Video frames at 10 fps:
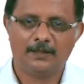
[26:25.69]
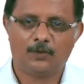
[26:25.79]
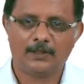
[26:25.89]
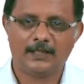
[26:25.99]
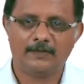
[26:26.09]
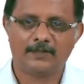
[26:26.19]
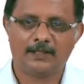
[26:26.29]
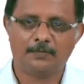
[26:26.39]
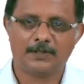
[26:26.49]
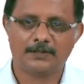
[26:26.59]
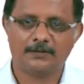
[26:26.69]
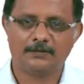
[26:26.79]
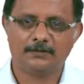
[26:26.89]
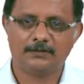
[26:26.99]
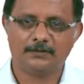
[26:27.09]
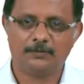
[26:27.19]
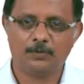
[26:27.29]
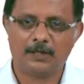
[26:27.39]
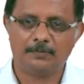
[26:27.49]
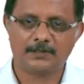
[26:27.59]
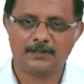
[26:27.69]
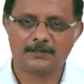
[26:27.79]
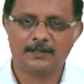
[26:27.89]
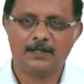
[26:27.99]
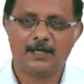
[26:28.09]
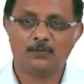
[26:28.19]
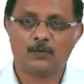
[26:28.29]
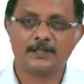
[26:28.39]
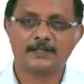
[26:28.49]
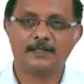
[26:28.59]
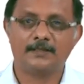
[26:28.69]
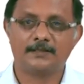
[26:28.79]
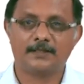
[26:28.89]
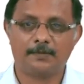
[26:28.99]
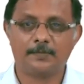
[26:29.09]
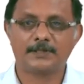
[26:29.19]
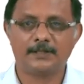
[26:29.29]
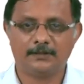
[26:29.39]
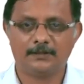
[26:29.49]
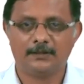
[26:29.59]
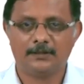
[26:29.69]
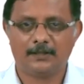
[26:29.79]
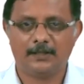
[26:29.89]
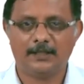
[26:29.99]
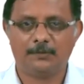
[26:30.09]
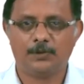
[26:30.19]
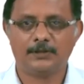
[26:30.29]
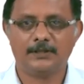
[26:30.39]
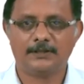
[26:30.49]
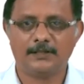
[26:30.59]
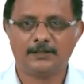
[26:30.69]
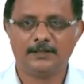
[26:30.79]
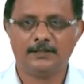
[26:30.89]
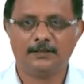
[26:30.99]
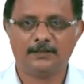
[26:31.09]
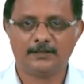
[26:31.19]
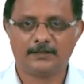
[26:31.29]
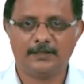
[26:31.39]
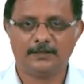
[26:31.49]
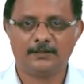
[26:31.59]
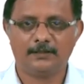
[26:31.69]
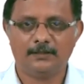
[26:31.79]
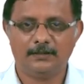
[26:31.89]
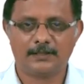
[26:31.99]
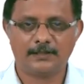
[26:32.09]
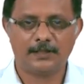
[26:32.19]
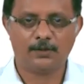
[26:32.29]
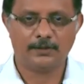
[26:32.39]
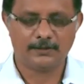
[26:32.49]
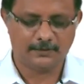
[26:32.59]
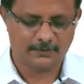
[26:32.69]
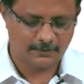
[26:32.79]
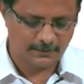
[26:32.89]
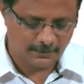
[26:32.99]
what kind of a compression the hippocampus does and what exactly does it represent right about the sensory state in the sensory cortices.